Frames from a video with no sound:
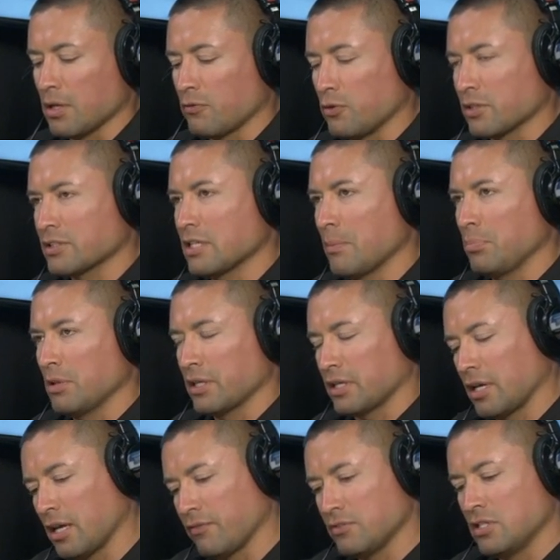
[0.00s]
Like for example, like
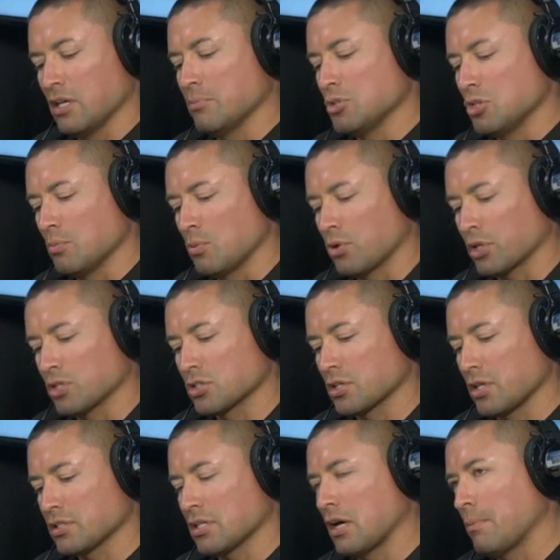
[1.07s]
I have TMG Mortgage
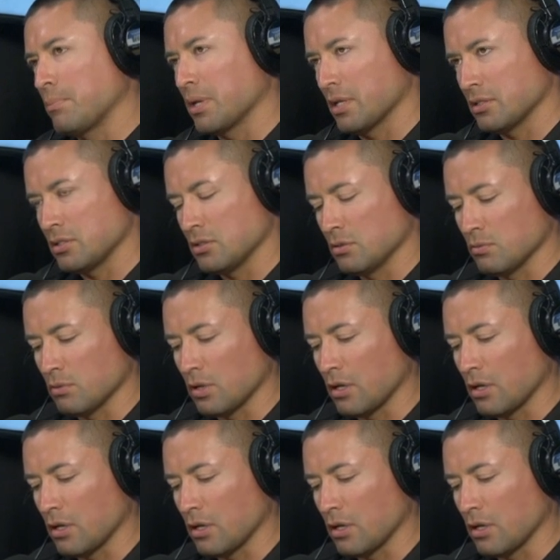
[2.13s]
guys, Ambiance.